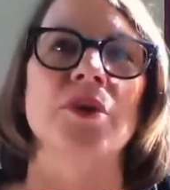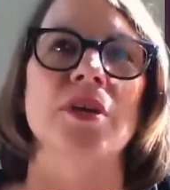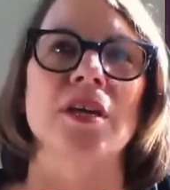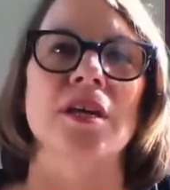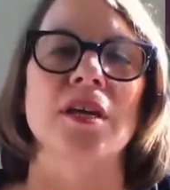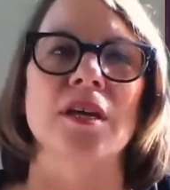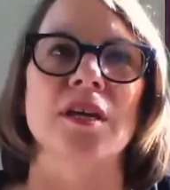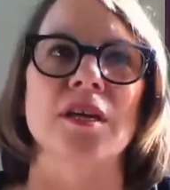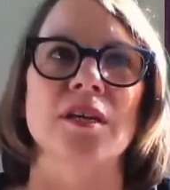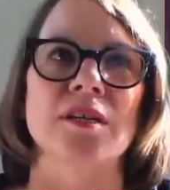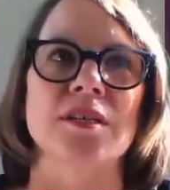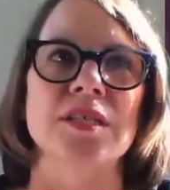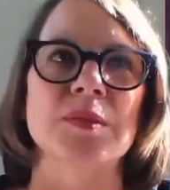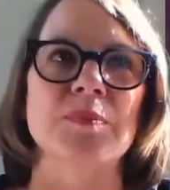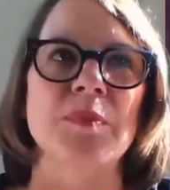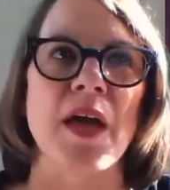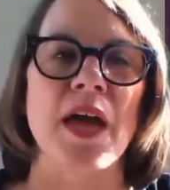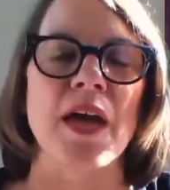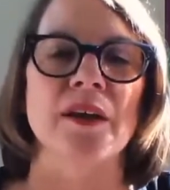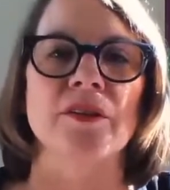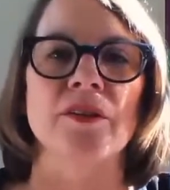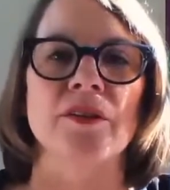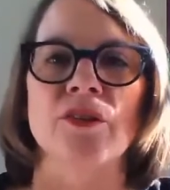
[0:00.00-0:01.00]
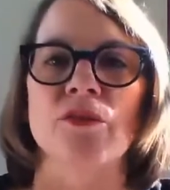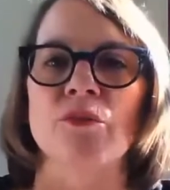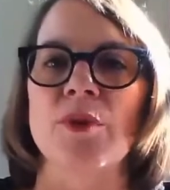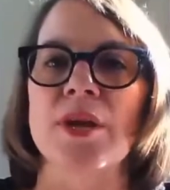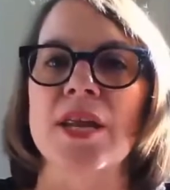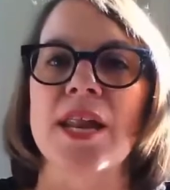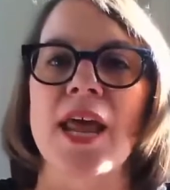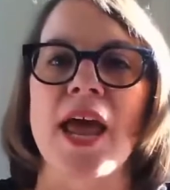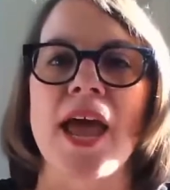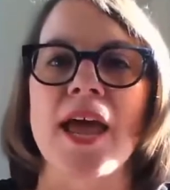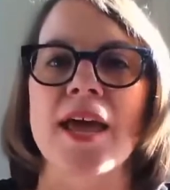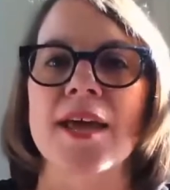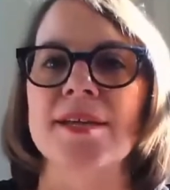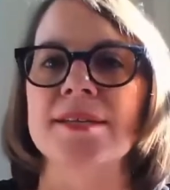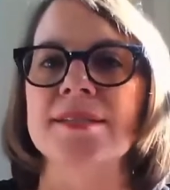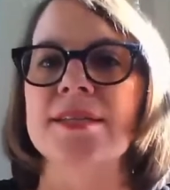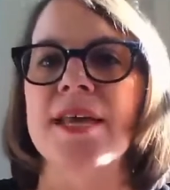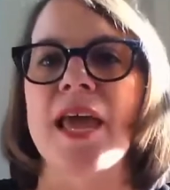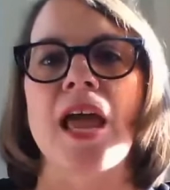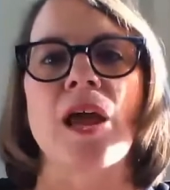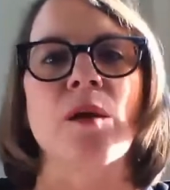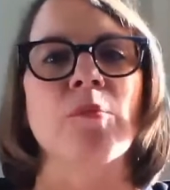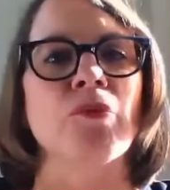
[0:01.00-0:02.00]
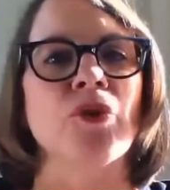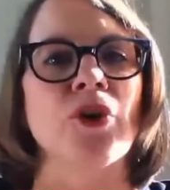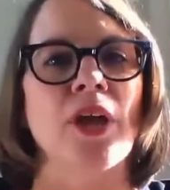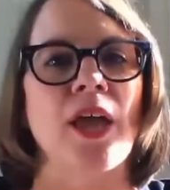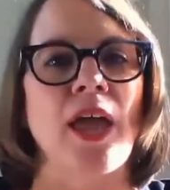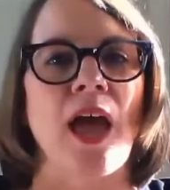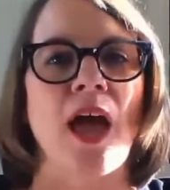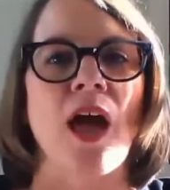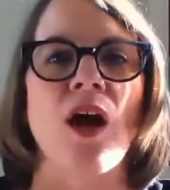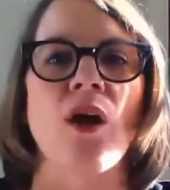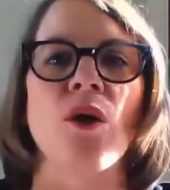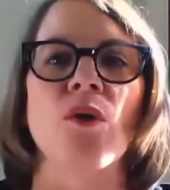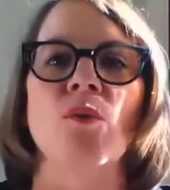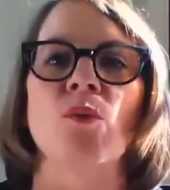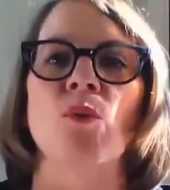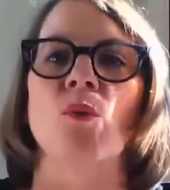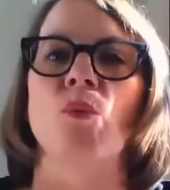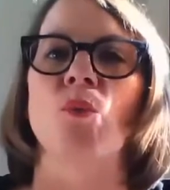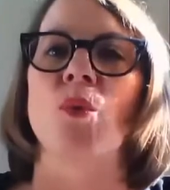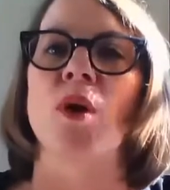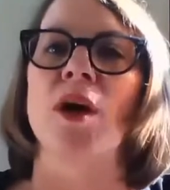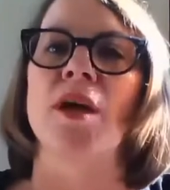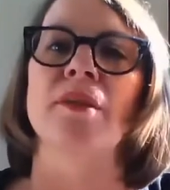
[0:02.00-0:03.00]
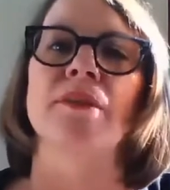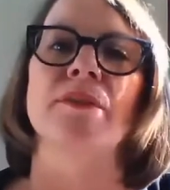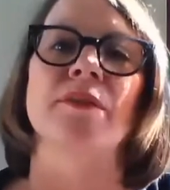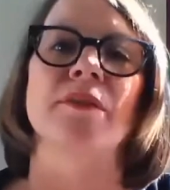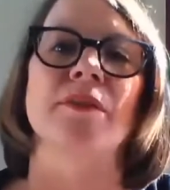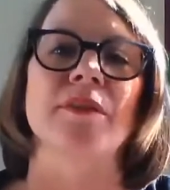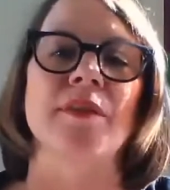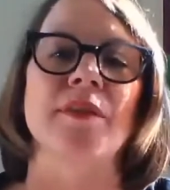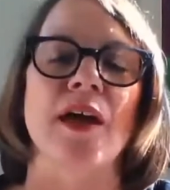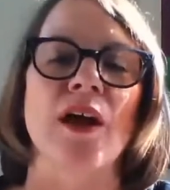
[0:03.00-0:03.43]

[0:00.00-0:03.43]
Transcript: We spent 3 days hammering out what